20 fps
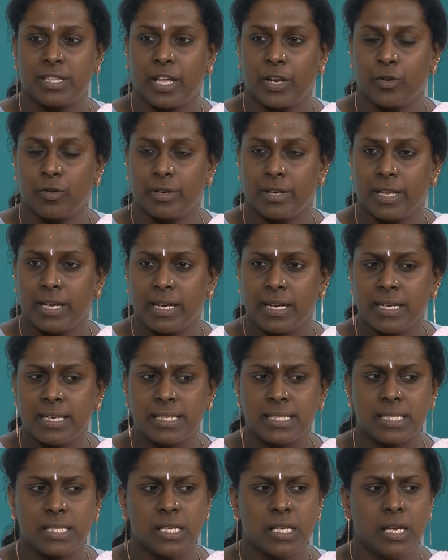that you
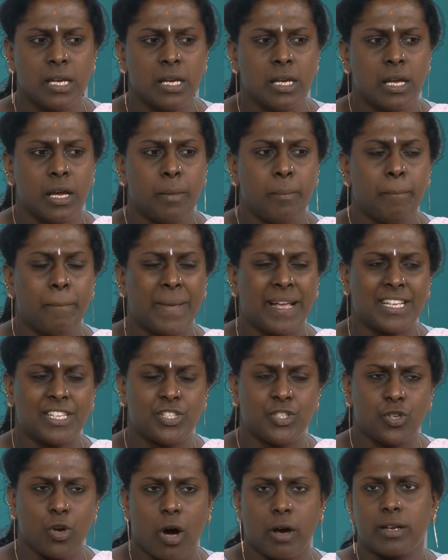does.
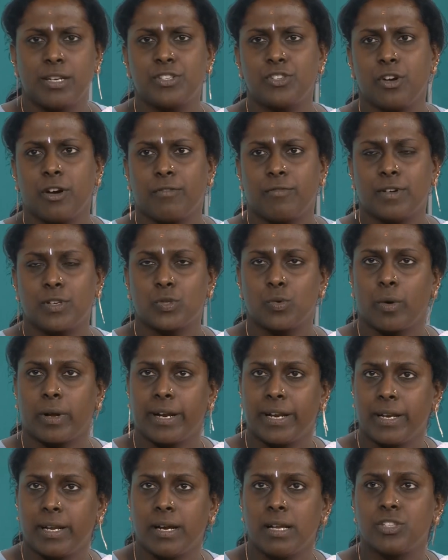Majority of us who are
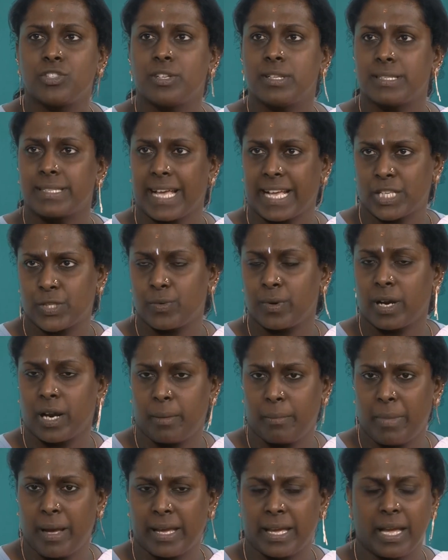indulged in sex work
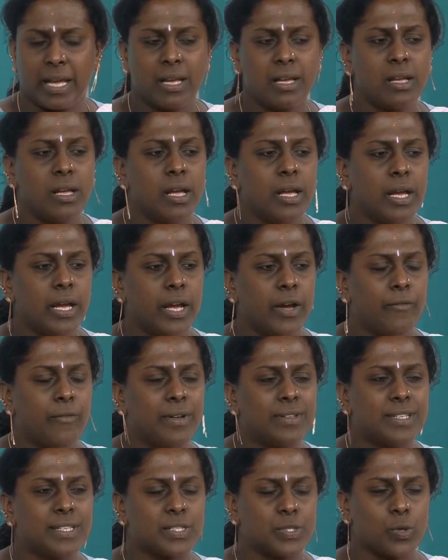and begging,
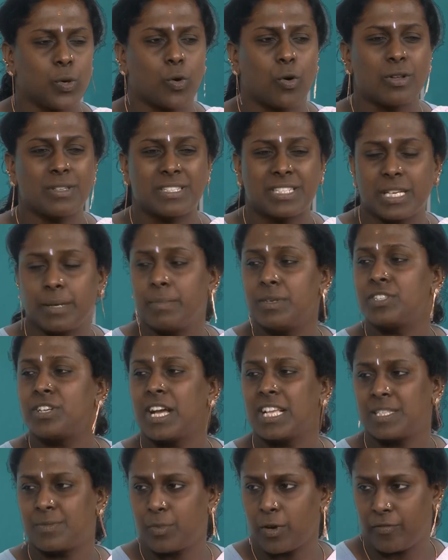which is so-called
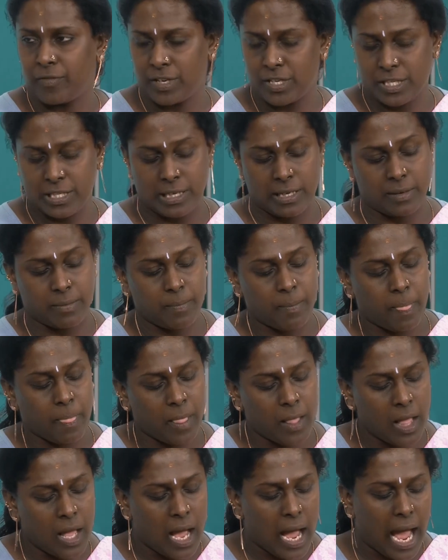stigmatized profession,
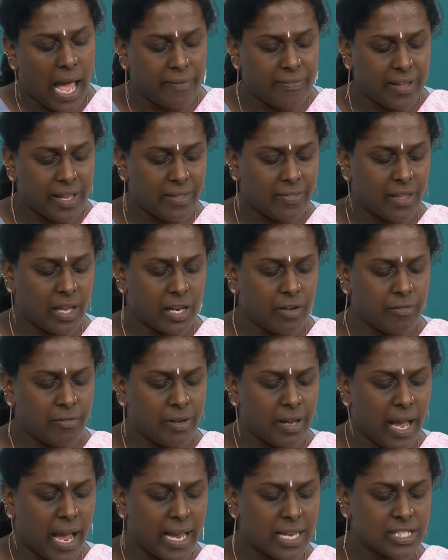I think in that
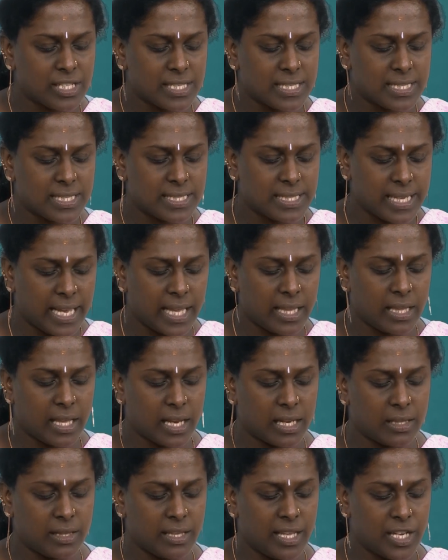way I shall say
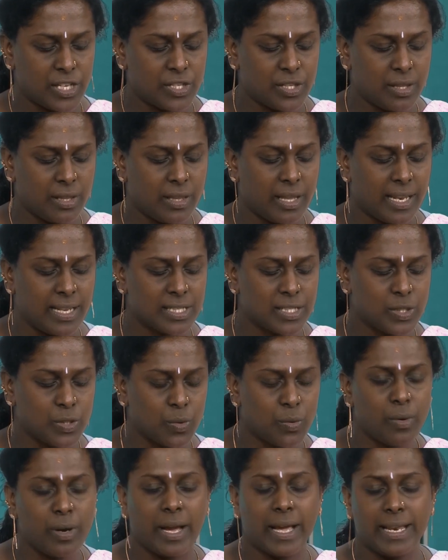that there is
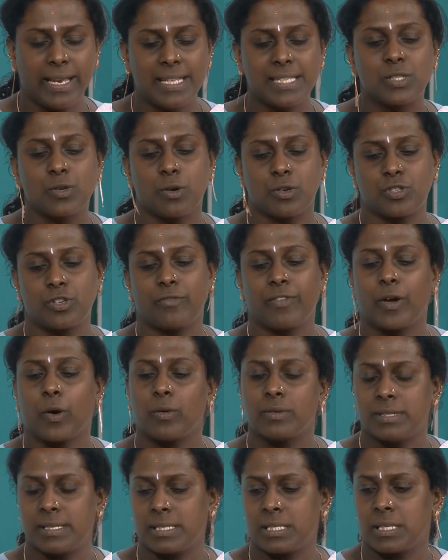no any sort of
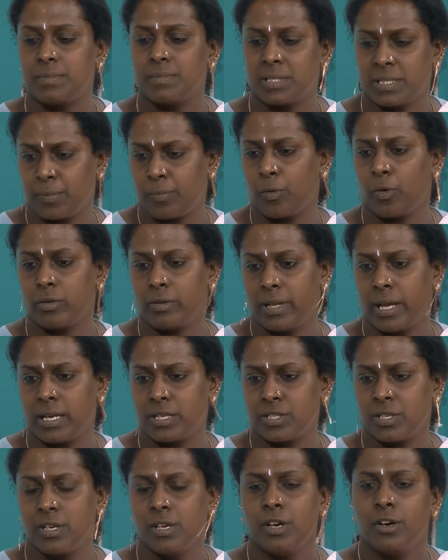ecosystem support
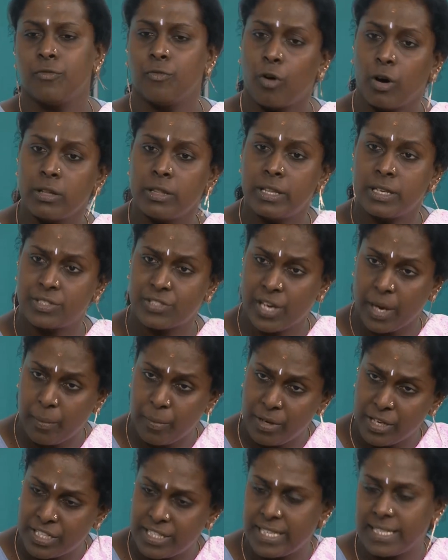that for the
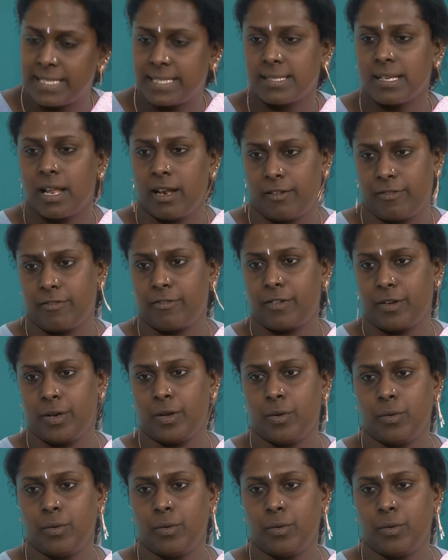community itself,